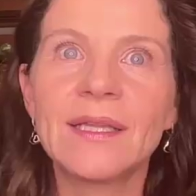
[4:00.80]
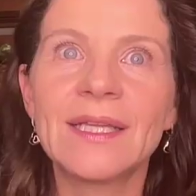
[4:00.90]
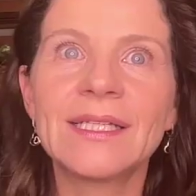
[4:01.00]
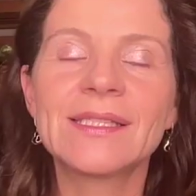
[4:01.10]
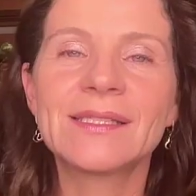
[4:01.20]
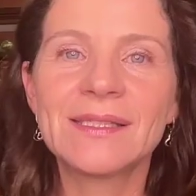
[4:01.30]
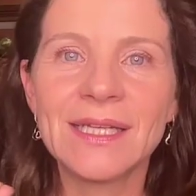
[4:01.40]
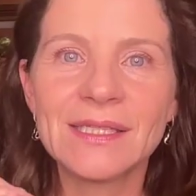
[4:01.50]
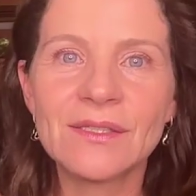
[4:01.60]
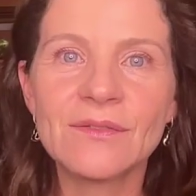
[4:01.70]
there
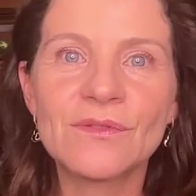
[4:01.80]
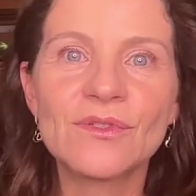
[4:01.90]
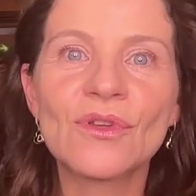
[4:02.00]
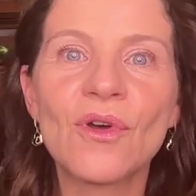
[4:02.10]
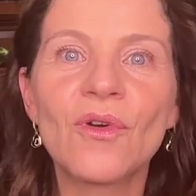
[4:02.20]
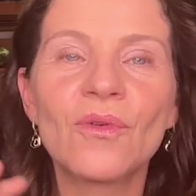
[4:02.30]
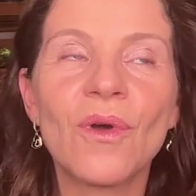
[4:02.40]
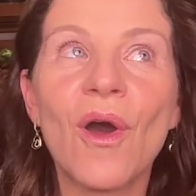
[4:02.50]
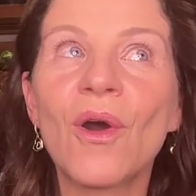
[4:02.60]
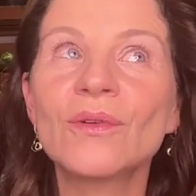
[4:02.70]
is
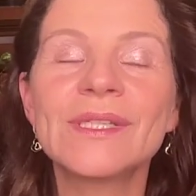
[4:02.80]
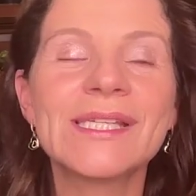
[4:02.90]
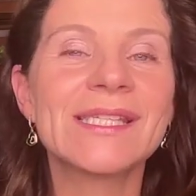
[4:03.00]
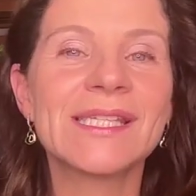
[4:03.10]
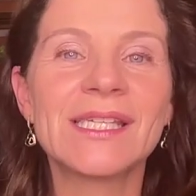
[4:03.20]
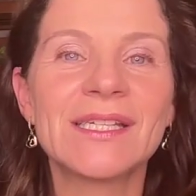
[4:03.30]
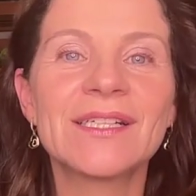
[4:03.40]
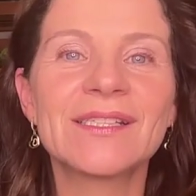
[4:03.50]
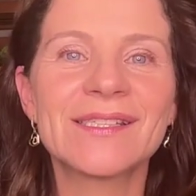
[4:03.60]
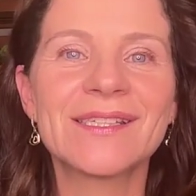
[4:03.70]
so all these
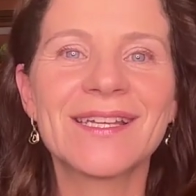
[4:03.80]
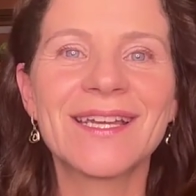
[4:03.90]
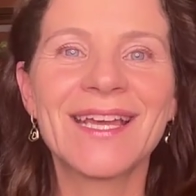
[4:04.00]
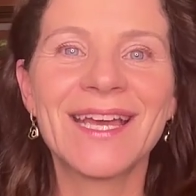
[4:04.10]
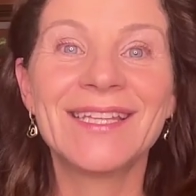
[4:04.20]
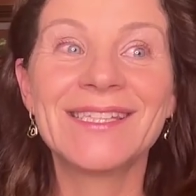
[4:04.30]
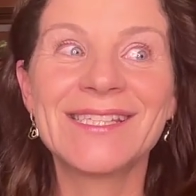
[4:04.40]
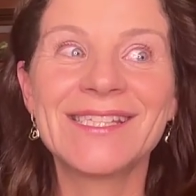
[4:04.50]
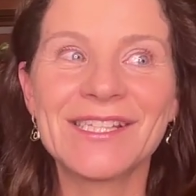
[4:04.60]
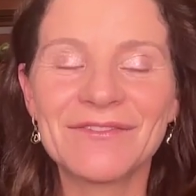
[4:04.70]
years, and
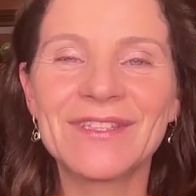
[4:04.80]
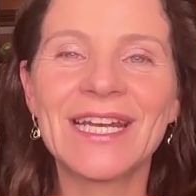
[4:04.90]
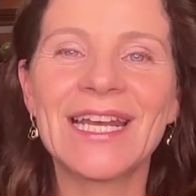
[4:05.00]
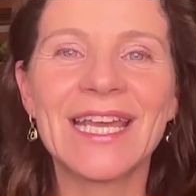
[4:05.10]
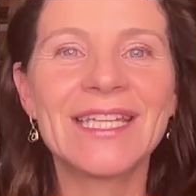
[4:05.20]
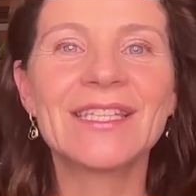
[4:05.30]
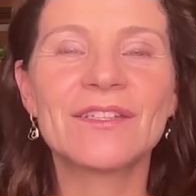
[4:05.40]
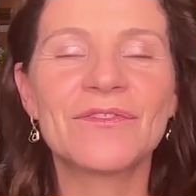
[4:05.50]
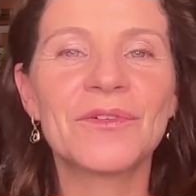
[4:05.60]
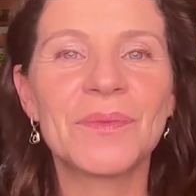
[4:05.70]
this is something that
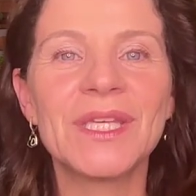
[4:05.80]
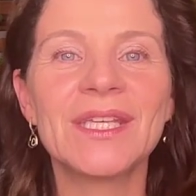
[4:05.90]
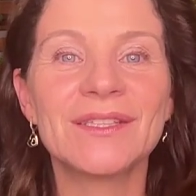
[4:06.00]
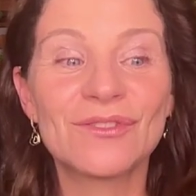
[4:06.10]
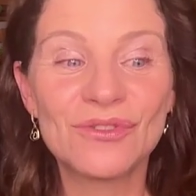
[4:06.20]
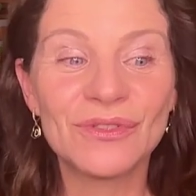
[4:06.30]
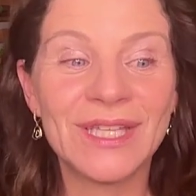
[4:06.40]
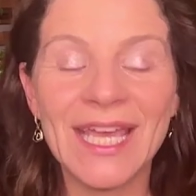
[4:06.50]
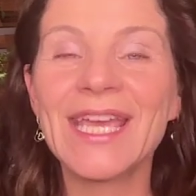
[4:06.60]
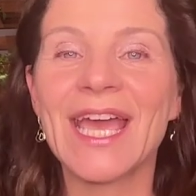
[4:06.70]
landed for me
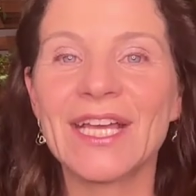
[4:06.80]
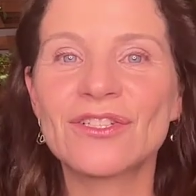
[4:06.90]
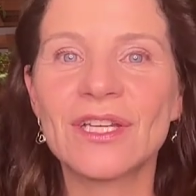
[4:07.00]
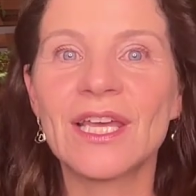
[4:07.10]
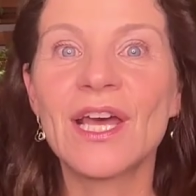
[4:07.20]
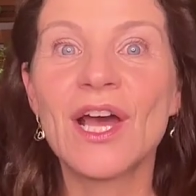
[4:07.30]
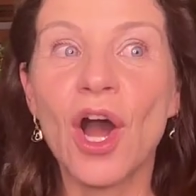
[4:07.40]
today, actually.